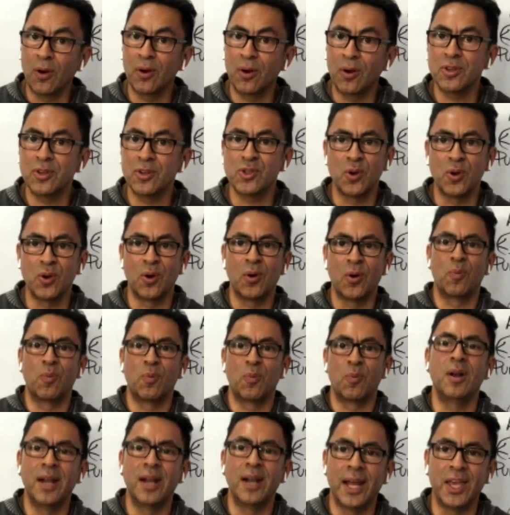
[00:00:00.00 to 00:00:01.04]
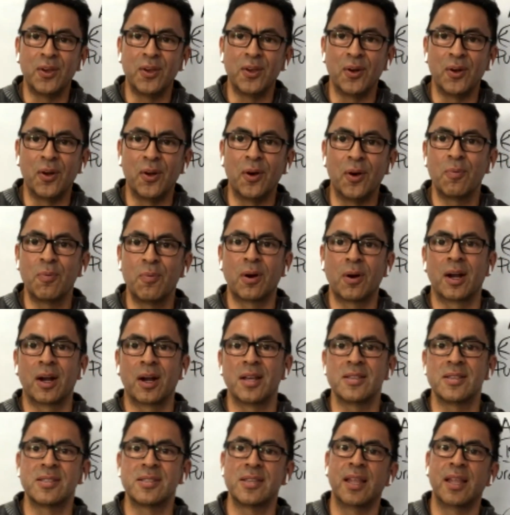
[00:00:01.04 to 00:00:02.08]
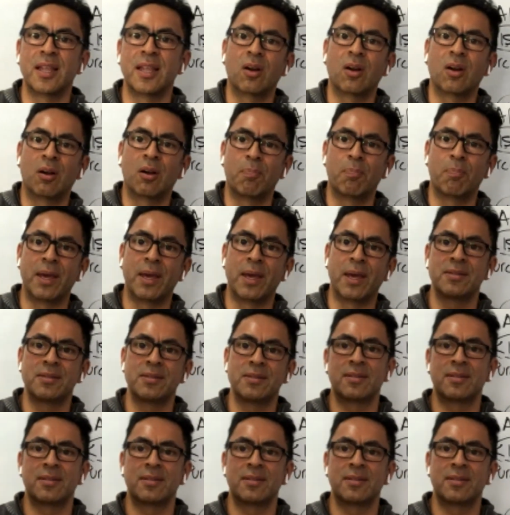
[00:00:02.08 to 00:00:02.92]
So we'll let you know. We're going to send our best